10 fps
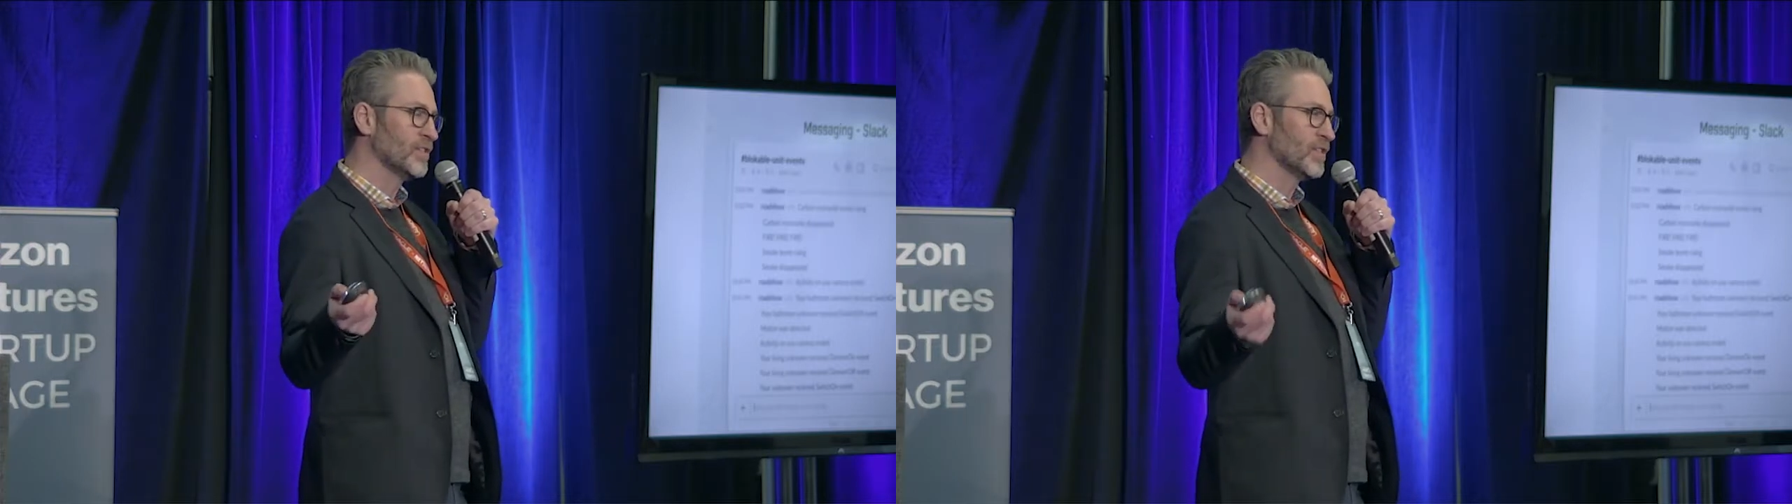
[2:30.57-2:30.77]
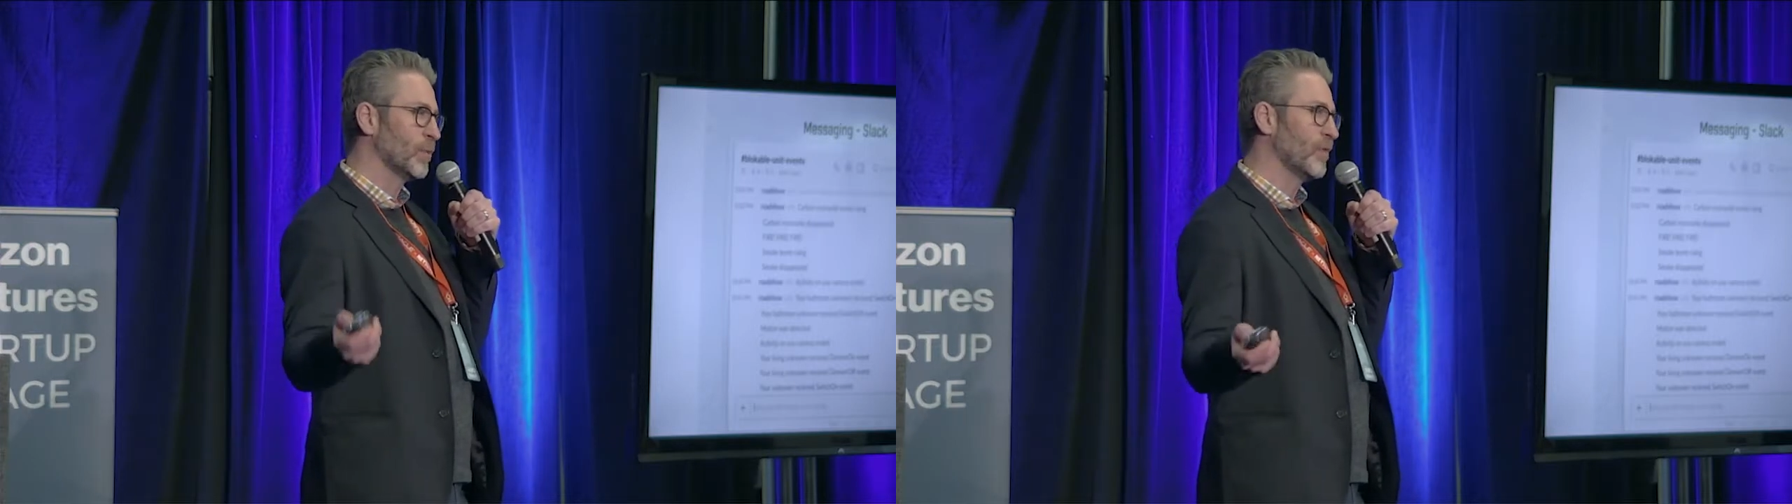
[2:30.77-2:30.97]

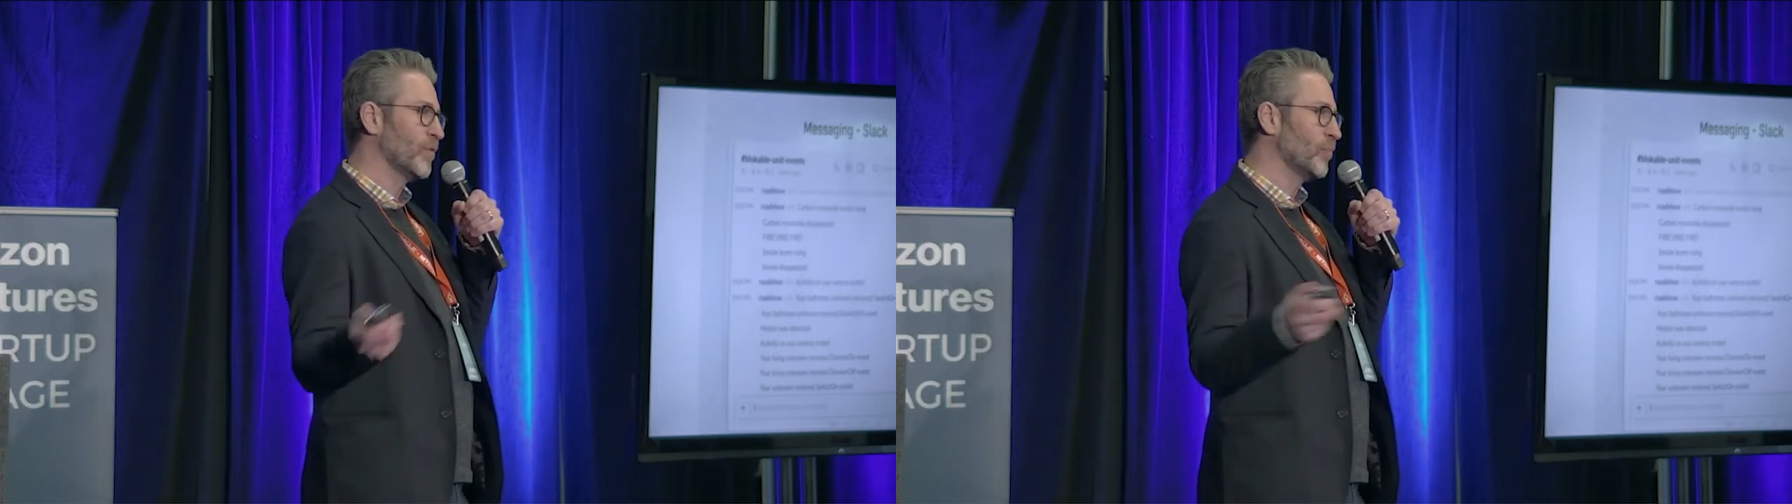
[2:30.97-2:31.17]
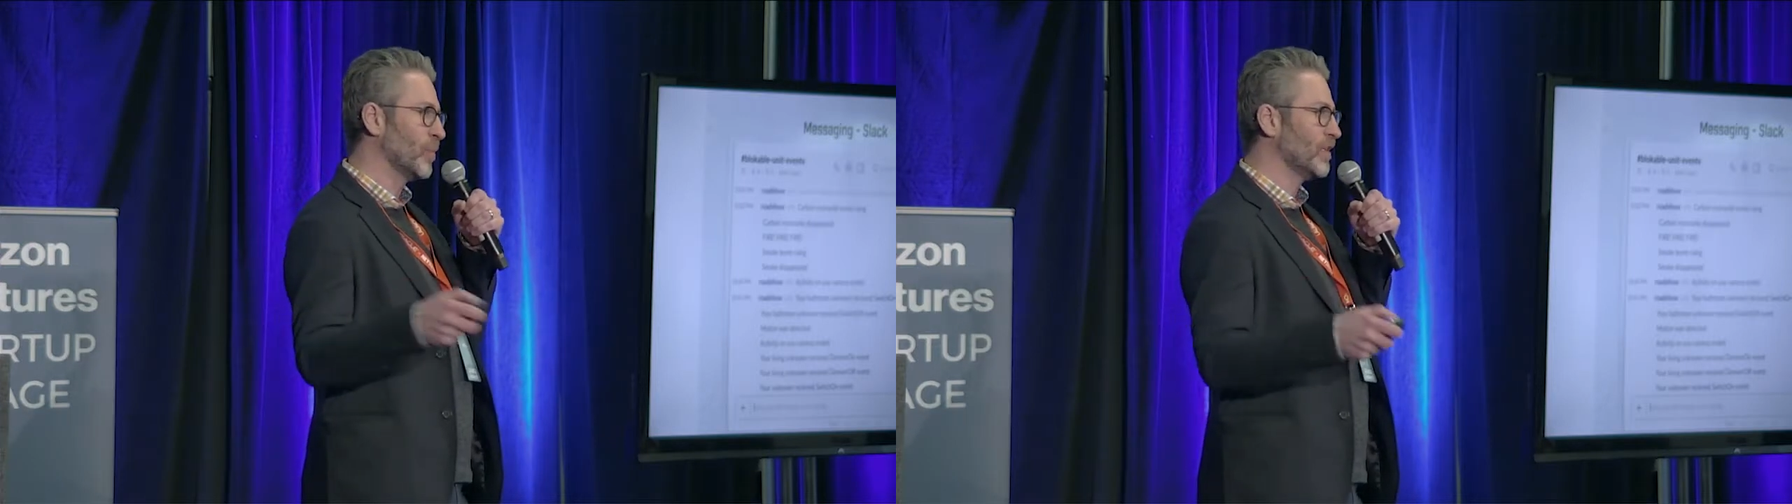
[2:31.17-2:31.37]
and so we've
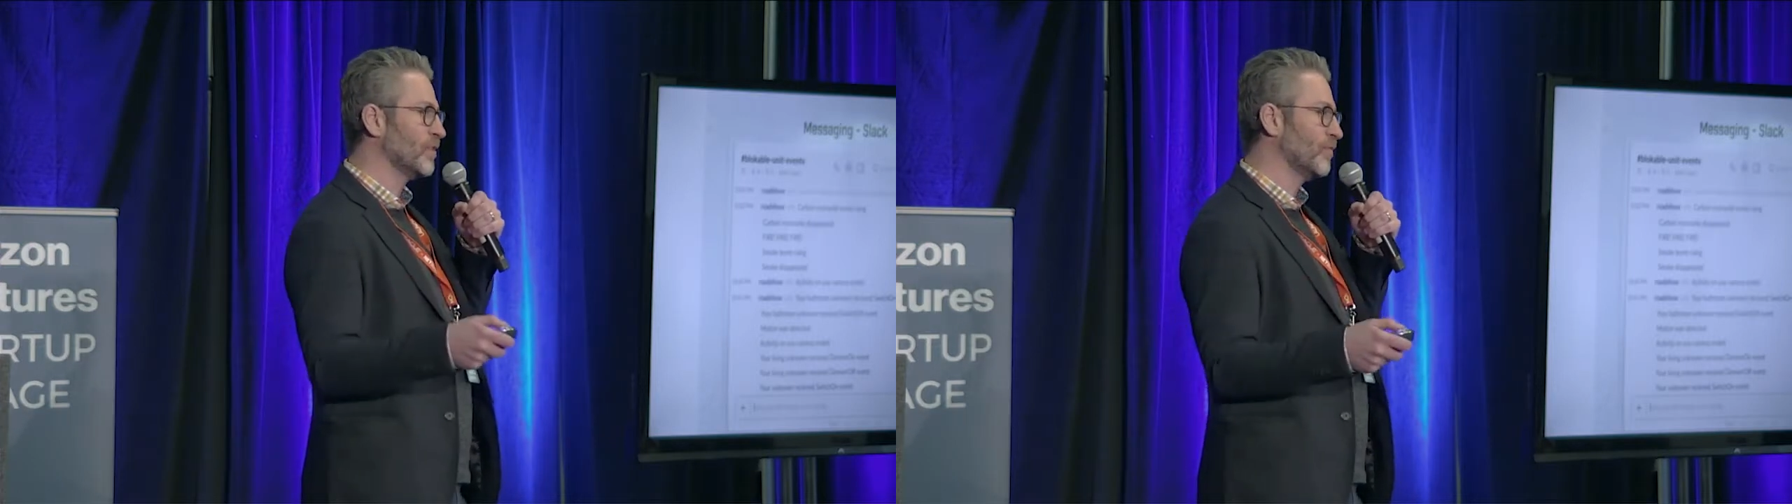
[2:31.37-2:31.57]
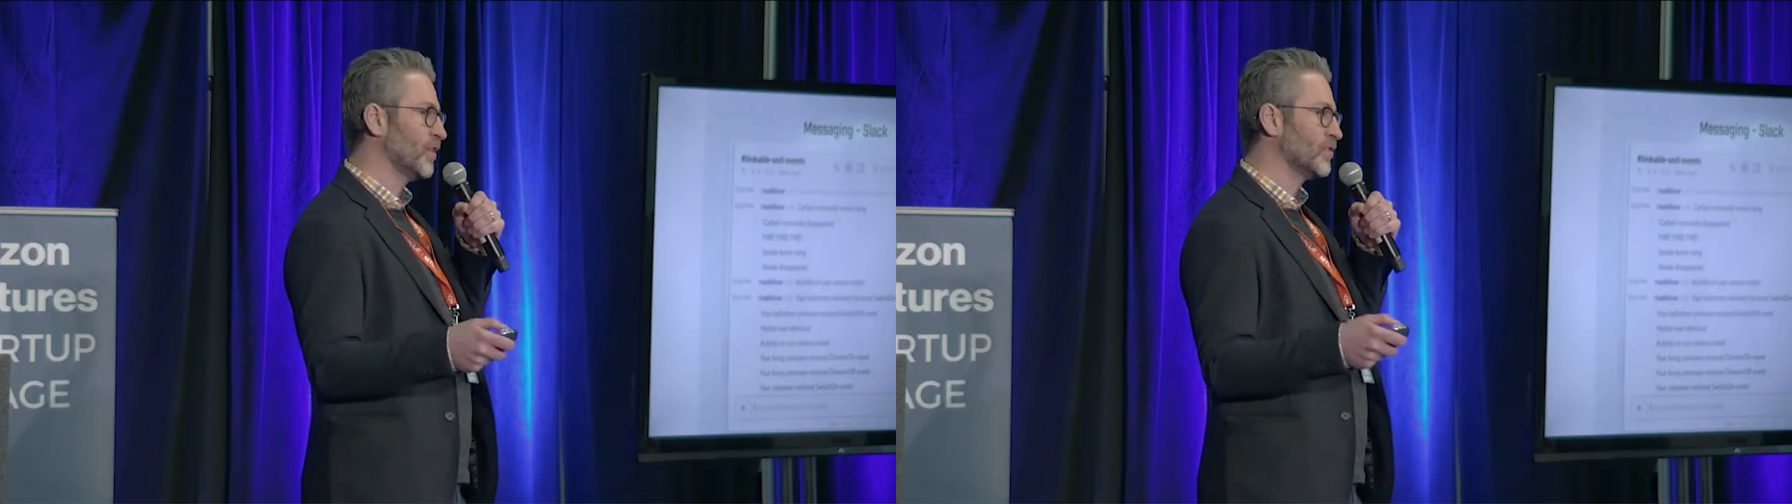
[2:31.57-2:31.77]

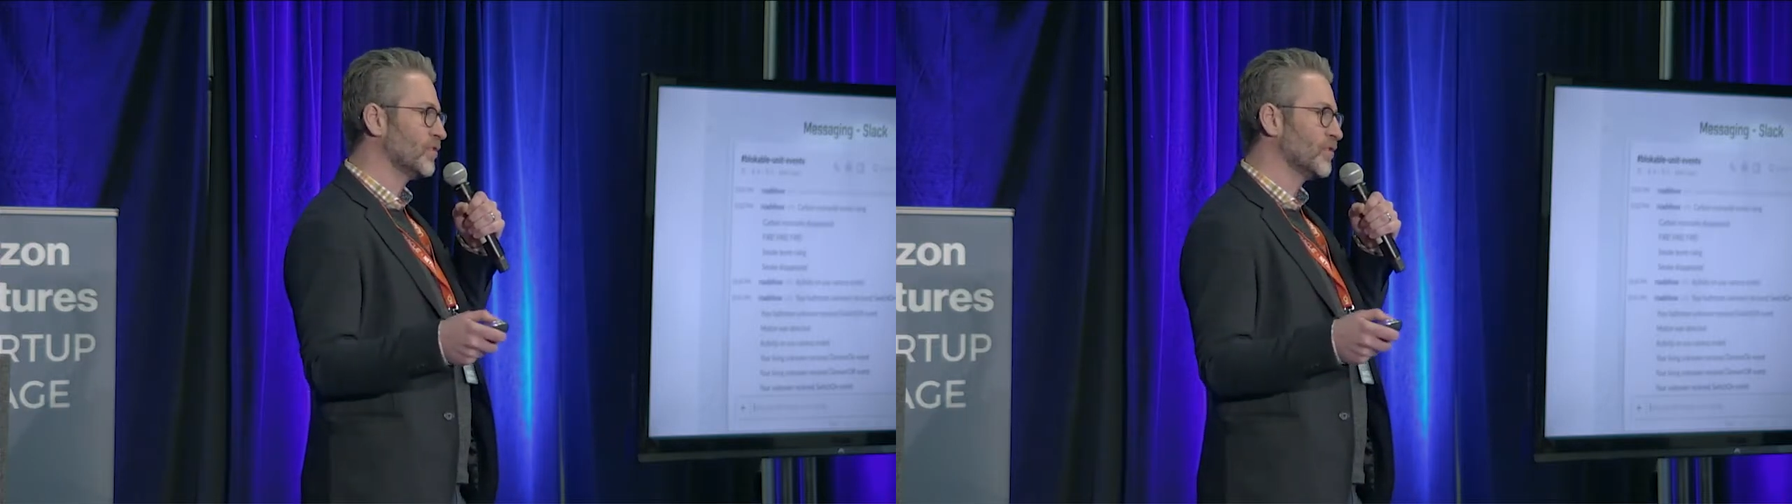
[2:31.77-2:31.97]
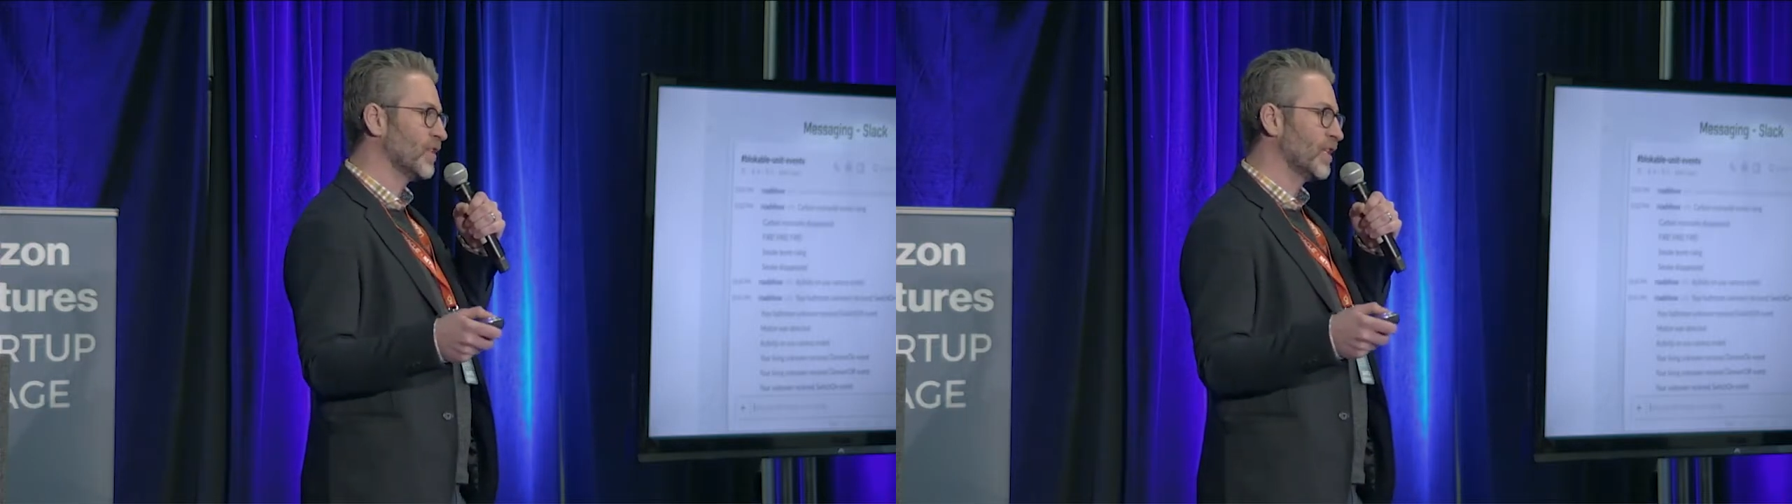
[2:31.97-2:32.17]
implemented features so